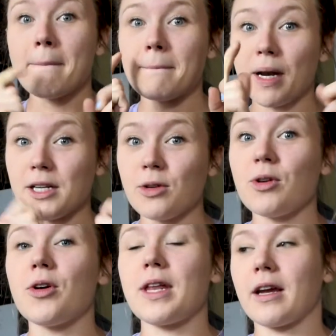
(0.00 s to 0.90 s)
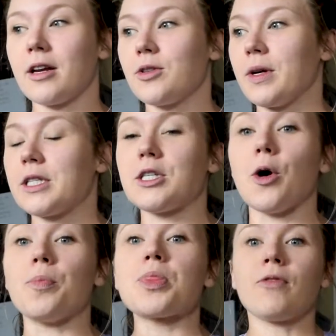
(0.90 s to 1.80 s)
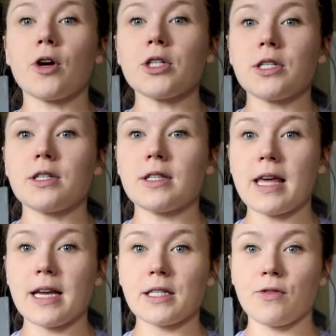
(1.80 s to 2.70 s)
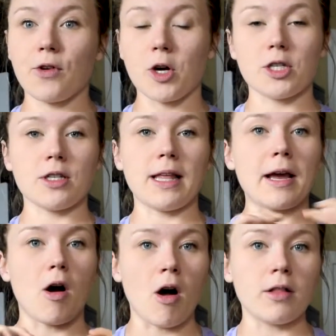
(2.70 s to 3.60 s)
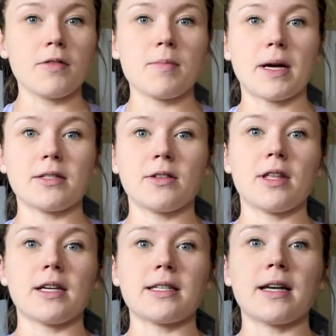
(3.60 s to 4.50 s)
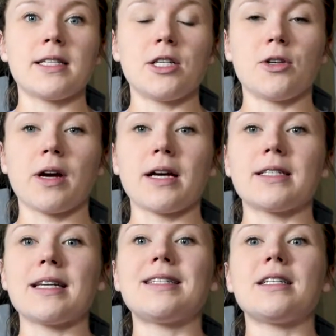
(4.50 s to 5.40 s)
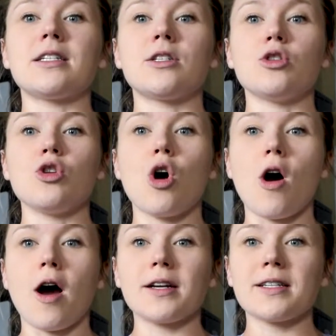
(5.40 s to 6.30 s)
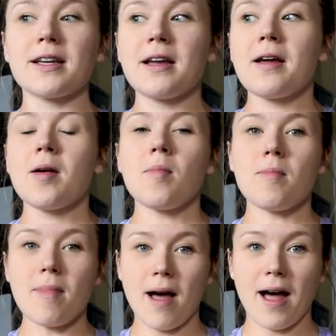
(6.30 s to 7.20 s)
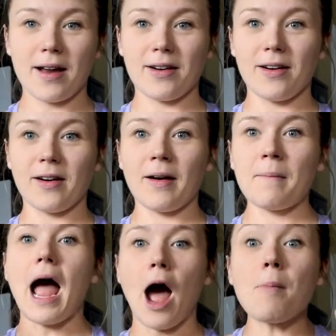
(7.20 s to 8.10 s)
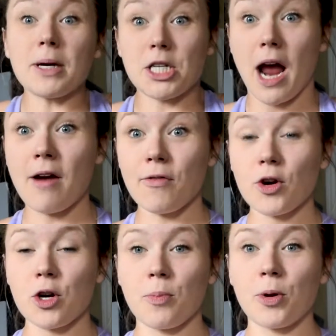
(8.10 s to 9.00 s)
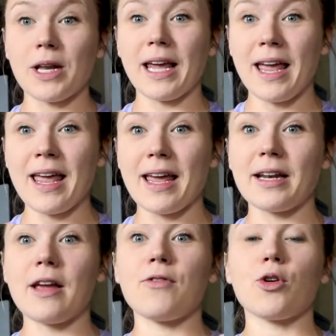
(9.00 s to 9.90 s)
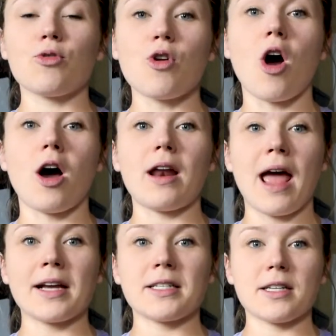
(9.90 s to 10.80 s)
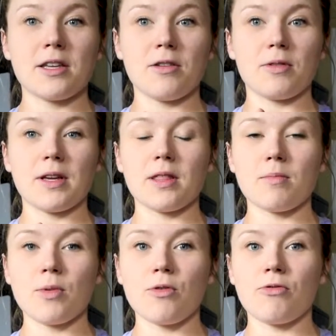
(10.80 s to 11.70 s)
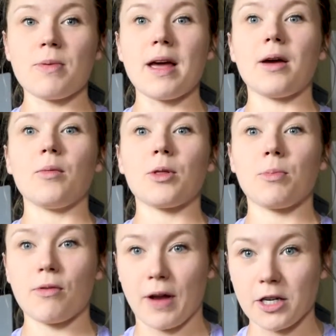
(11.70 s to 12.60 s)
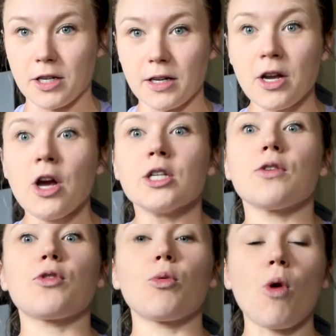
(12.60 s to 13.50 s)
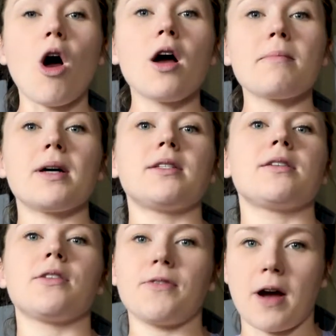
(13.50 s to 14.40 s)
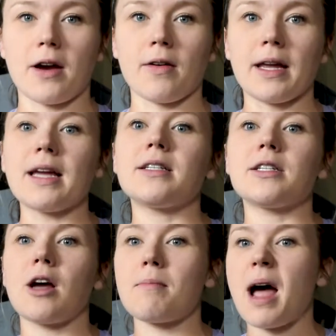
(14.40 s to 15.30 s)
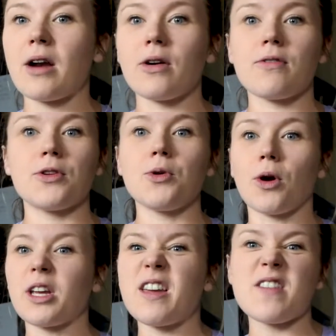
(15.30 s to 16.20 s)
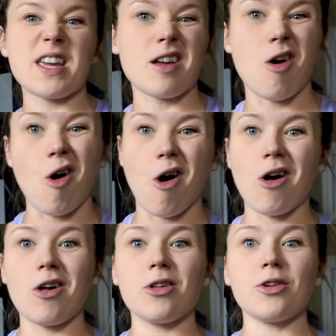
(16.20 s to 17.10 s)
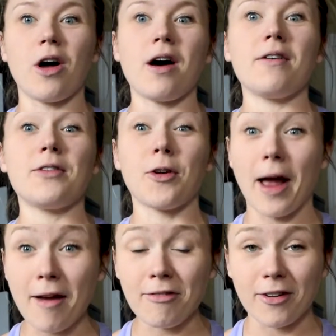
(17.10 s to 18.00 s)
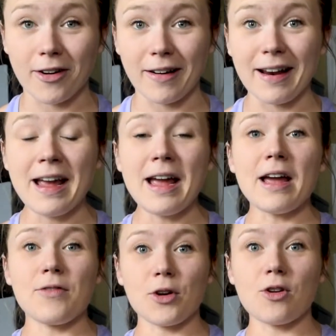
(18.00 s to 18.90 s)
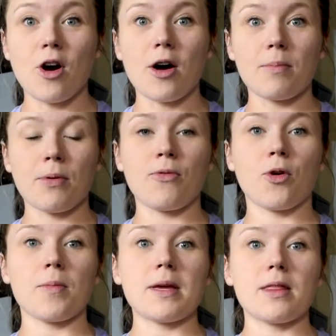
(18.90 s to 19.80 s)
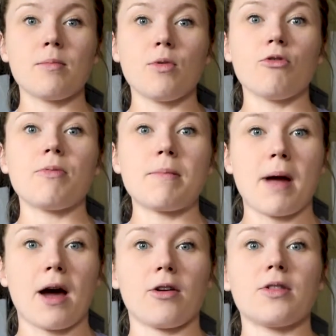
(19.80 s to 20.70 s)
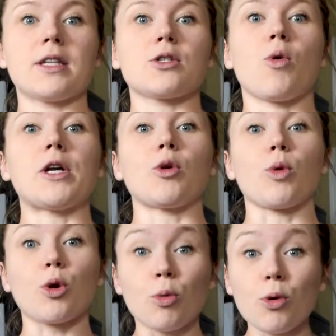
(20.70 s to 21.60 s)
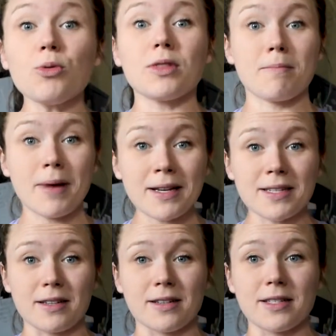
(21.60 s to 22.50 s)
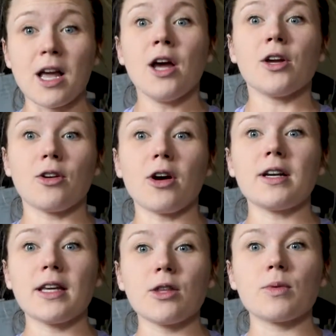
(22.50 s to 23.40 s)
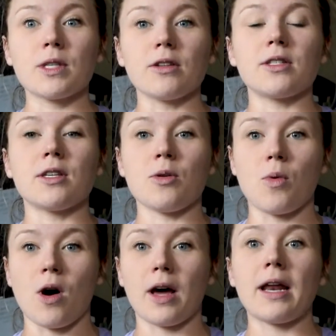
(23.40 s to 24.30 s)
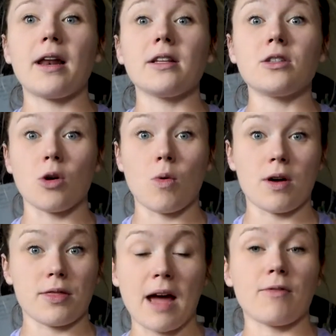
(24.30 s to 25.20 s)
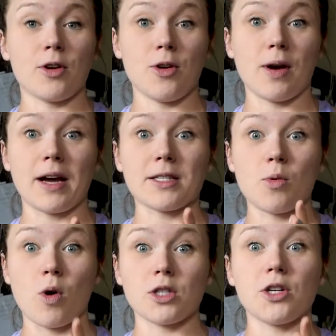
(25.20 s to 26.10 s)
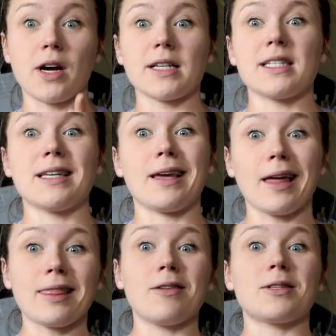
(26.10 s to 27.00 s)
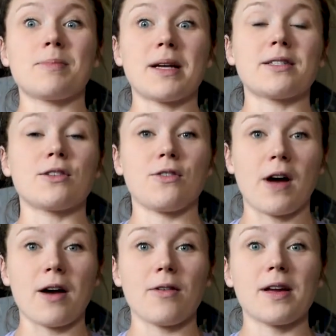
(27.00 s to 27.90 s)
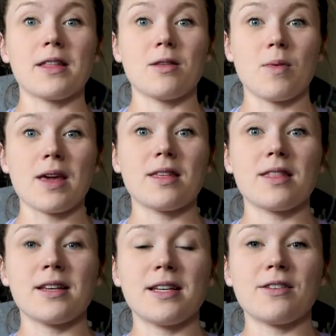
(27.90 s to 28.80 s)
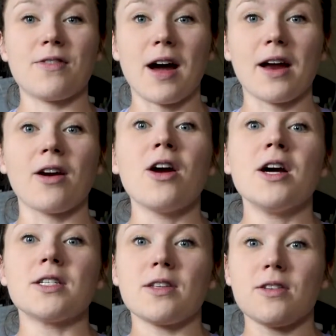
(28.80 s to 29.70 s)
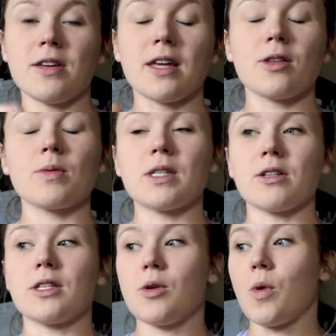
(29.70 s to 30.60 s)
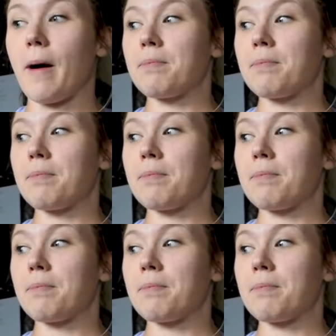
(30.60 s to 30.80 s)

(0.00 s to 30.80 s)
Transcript: But I do know that I gotta do it. So first things first, like all of the muscle things I teach you guys, it does not matter how much effort you're putting in if you're not executing the movement with perfection. So if the wrong muscles are firing, it does not matter if you are giving it all of your effort. If you're not performing the movement pattern that's going to recruit the muscles, you're not going to get the results that you want. And I don't want that for you guys. I want you guys to get those muscles firing in the way that they need to fire so that you can get the results that you want.